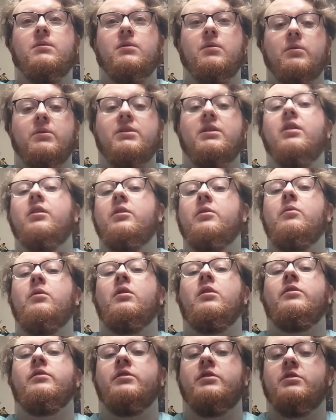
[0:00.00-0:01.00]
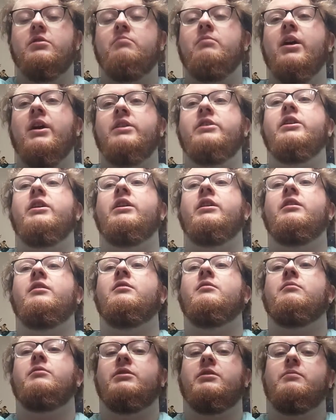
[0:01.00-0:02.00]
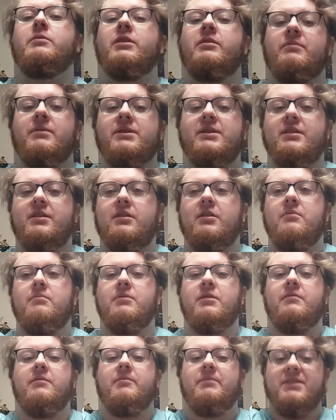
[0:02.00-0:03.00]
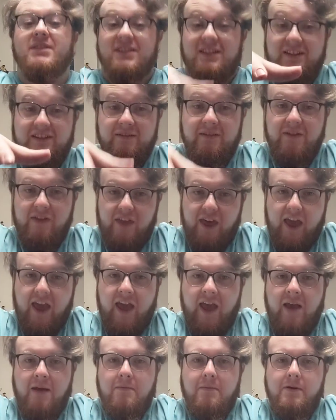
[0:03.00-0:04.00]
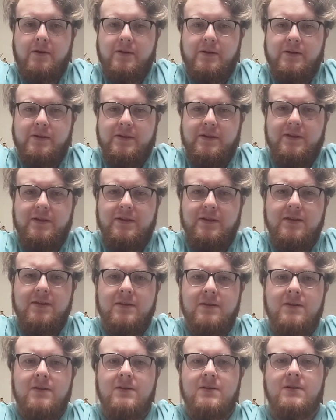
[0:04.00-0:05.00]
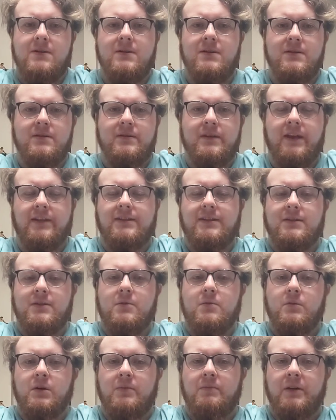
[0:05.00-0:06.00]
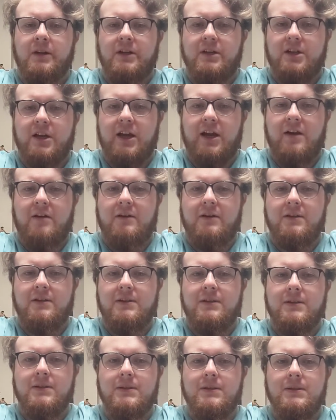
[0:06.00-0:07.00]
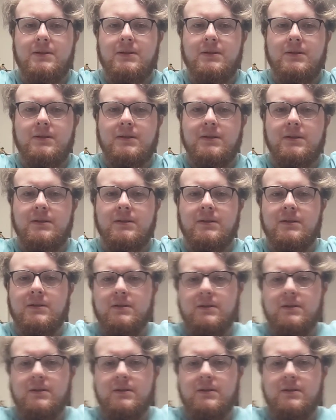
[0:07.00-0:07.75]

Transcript: You are on my chair, which is what I've been sitting on, but I've not been sitting there because that's not where my chair is, because